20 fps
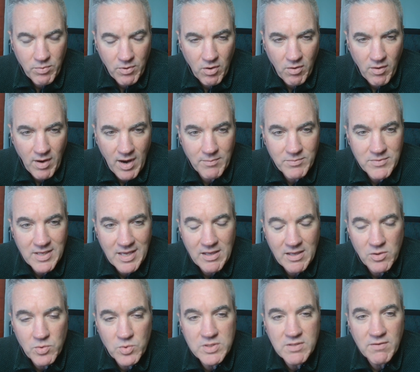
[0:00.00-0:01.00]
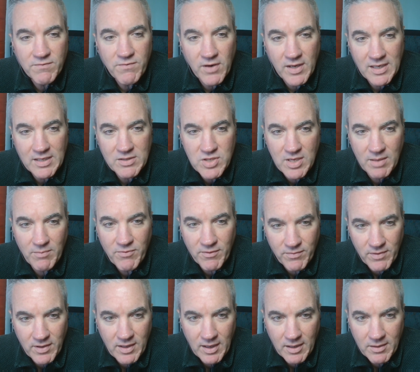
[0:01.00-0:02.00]
program to get you into fighting shape for
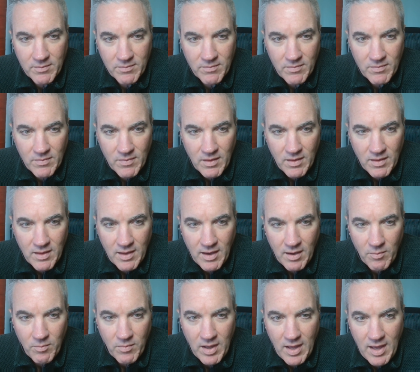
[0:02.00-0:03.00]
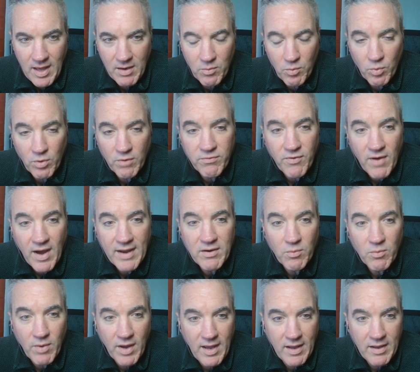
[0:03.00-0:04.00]
funding. And we'll find a
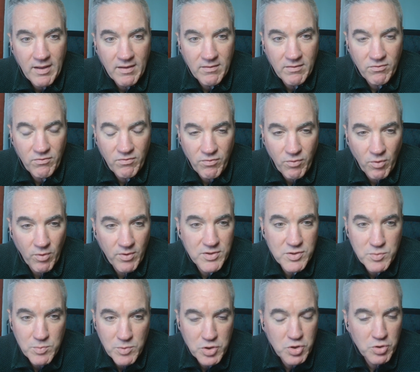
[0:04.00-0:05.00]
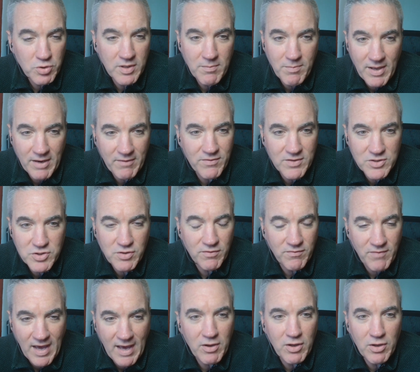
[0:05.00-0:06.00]
way for this mutually beneficial
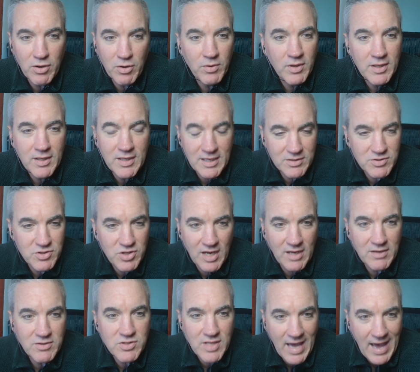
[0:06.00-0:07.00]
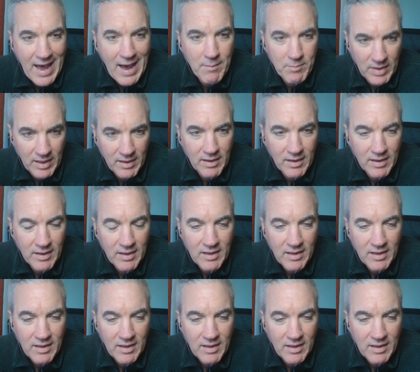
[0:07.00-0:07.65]
value exchange to happen.